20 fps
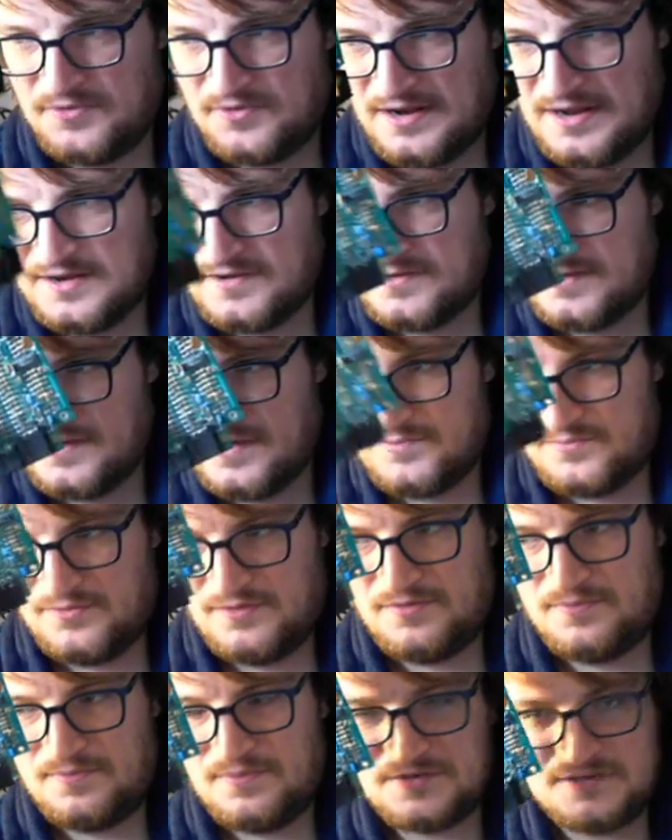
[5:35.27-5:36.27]
I ended up
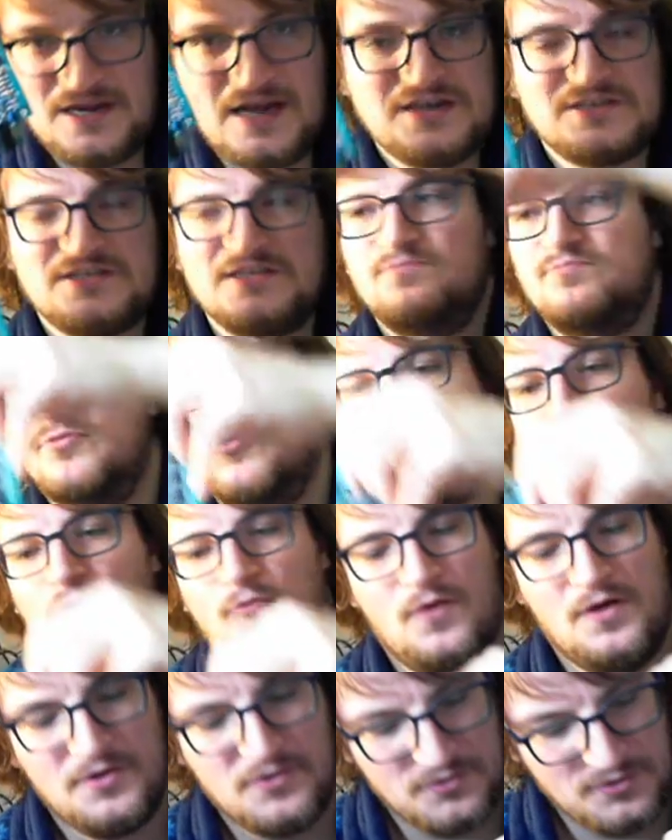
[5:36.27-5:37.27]
with, because I actually brought
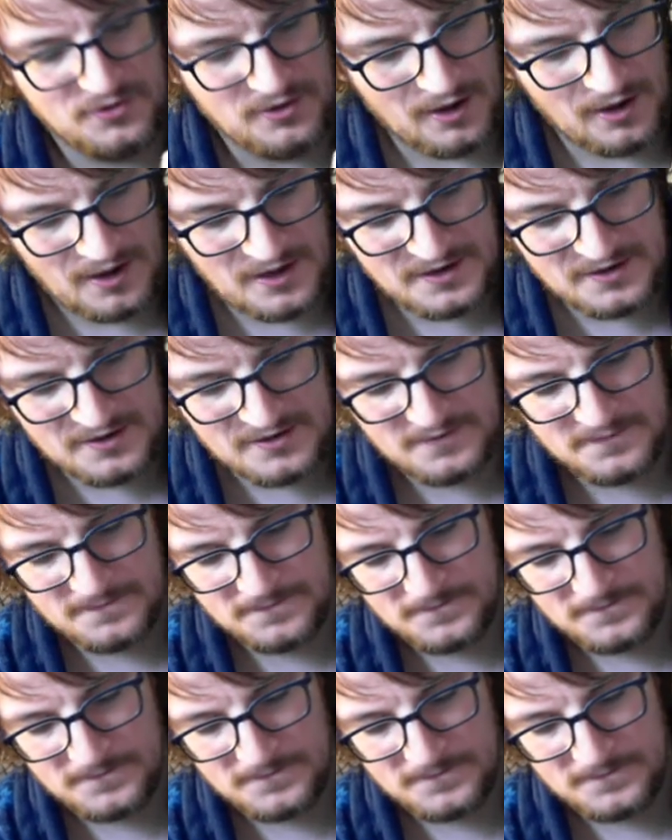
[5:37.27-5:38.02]
one online